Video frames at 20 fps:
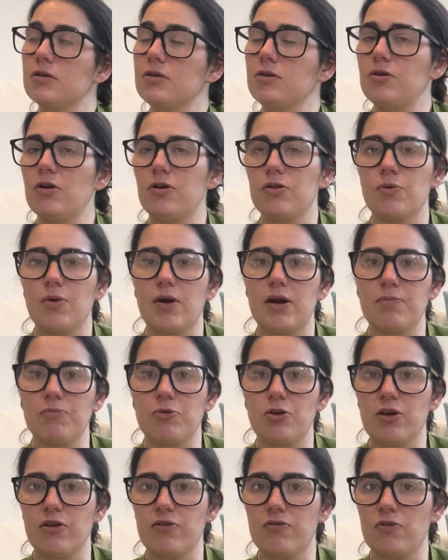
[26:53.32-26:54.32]
know the word I'm
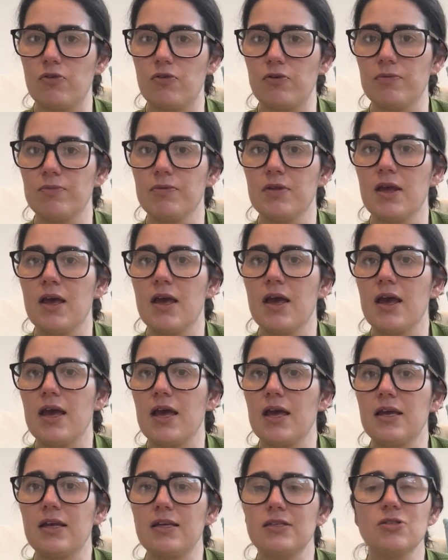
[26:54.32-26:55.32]
looking for.
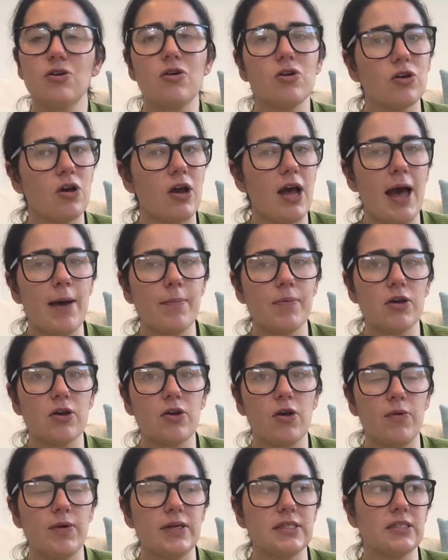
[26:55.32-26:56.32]
It's not happy
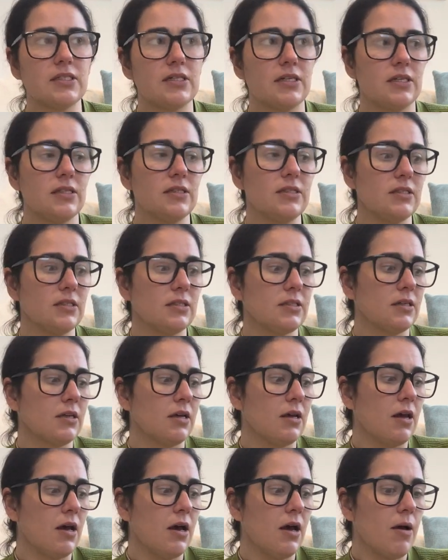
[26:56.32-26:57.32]
coincidence,
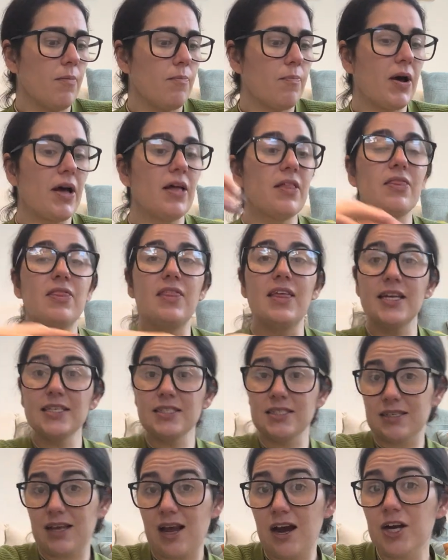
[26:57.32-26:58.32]
but
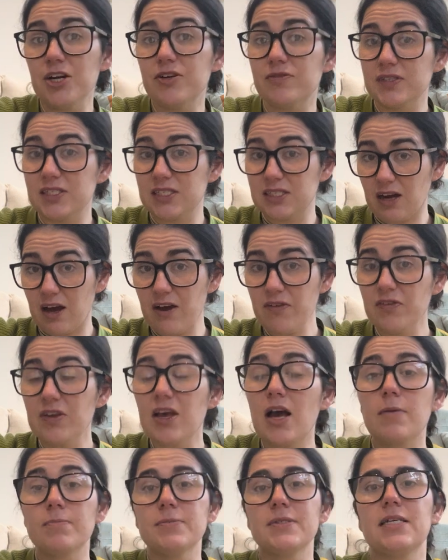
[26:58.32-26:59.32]
this kind of stuff
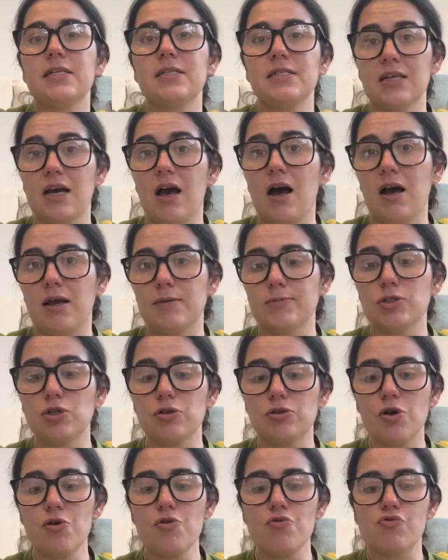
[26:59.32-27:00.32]
comes in time. So
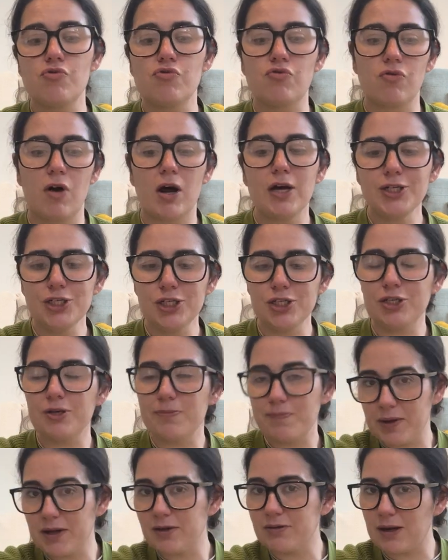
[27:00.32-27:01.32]
don't rush to
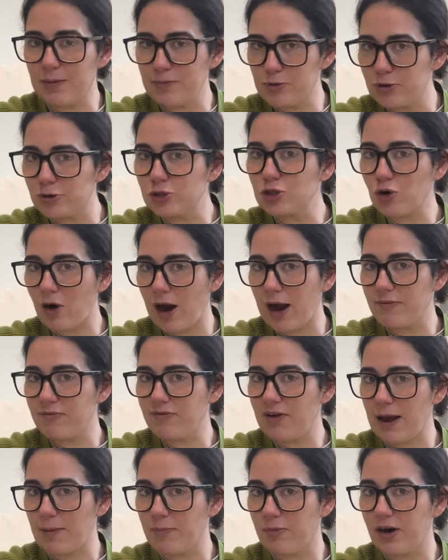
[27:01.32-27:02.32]
build up your scrap
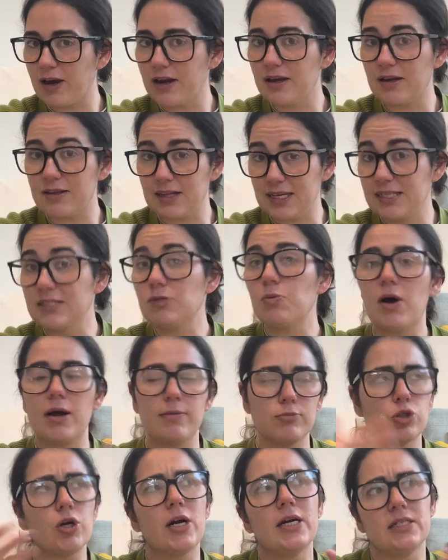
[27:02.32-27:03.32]
fabric. That is what I'm
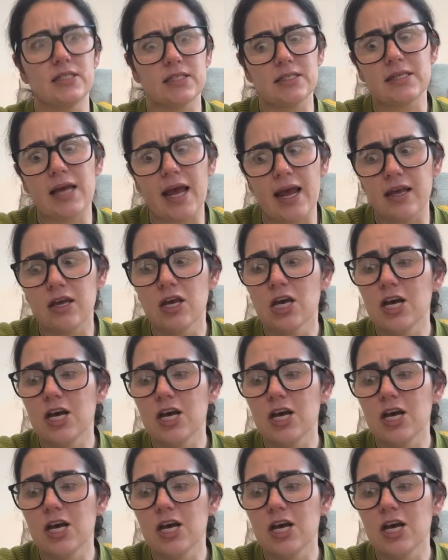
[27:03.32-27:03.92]
trying to say.